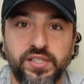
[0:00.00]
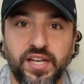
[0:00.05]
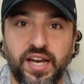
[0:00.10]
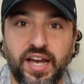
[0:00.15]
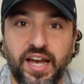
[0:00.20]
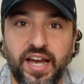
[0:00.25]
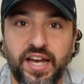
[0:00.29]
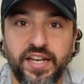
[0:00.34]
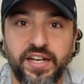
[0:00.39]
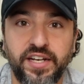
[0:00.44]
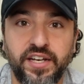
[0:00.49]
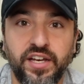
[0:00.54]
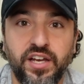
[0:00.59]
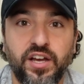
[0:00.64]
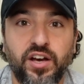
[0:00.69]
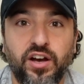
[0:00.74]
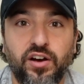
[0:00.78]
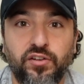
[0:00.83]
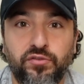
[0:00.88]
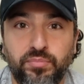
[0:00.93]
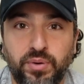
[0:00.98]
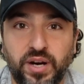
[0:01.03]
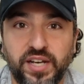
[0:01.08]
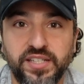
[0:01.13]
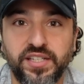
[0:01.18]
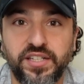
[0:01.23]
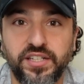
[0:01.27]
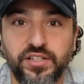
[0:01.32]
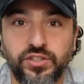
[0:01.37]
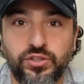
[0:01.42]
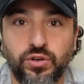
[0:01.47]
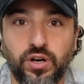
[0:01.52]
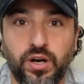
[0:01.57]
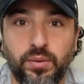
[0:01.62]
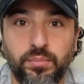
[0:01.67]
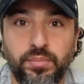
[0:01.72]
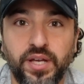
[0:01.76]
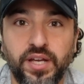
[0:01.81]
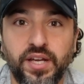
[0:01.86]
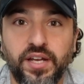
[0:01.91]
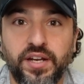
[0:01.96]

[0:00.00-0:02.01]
ahead of President Trump.